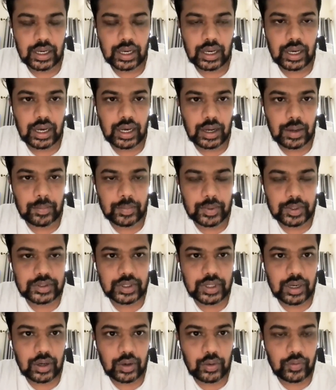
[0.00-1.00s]

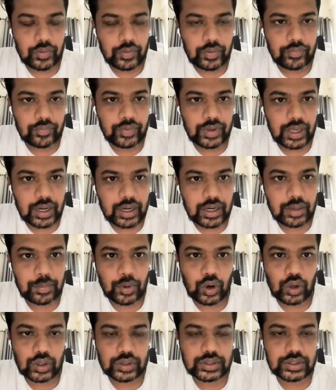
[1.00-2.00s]
So now we are in a
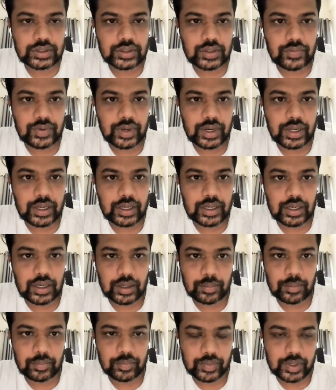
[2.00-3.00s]
process of like,
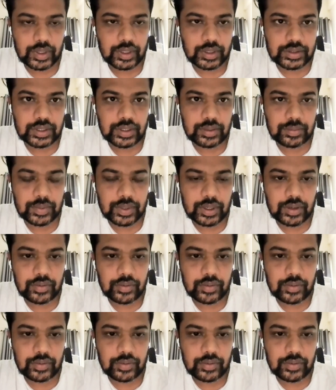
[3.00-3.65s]
see,